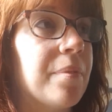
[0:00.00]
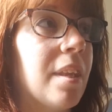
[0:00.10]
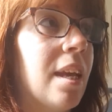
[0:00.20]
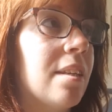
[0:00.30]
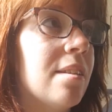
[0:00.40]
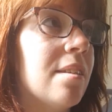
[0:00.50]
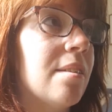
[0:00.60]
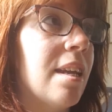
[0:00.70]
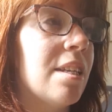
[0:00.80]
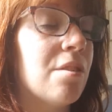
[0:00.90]

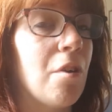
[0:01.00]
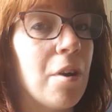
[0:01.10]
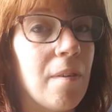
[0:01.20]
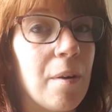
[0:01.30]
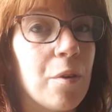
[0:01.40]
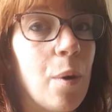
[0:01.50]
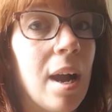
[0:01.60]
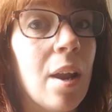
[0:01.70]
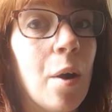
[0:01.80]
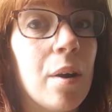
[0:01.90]
It's thrown around quite
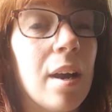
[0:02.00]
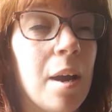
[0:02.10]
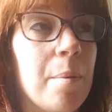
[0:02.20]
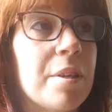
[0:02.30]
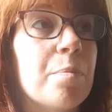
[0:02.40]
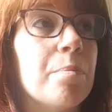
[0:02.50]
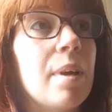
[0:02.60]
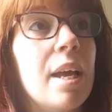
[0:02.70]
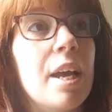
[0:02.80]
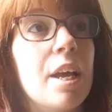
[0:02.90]
a lot.
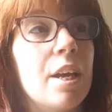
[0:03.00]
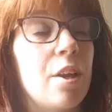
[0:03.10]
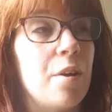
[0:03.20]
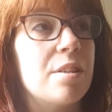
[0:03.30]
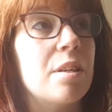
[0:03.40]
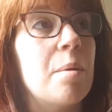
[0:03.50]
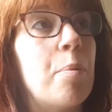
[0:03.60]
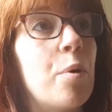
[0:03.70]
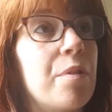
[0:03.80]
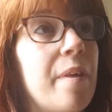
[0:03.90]
It's an
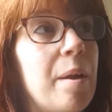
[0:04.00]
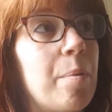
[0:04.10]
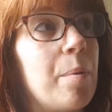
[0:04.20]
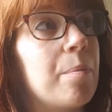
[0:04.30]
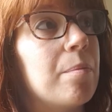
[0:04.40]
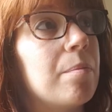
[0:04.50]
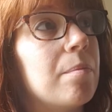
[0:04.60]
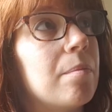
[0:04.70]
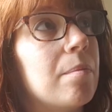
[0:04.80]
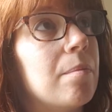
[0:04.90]
important thing, but
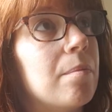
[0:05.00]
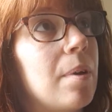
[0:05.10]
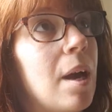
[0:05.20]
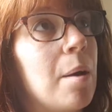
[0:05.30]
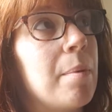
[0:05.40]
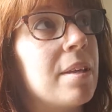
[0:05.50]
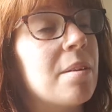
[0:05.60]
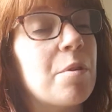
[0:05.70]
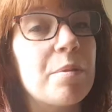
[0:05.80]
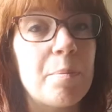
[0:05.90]

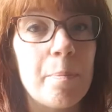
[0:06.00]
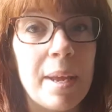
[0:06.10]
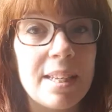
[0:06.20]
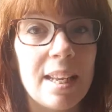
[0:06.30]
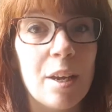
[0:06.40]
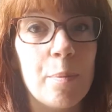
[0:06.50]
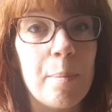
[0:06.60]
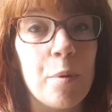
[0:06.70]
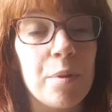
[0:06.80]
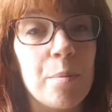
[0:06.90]
sometimes it means a little bit
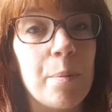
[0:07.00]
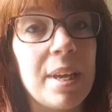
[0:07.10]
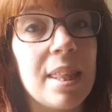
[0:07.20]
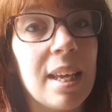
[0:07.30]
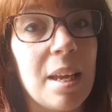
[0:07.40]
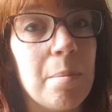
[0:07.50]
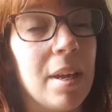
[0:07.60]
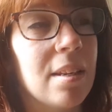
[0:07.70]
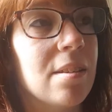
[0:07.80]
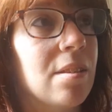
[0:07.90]
more than what we think it
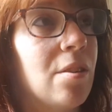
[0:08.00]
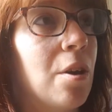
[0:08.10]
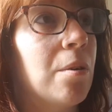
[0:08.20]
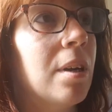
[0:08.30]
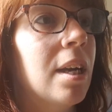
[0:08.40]
means. So,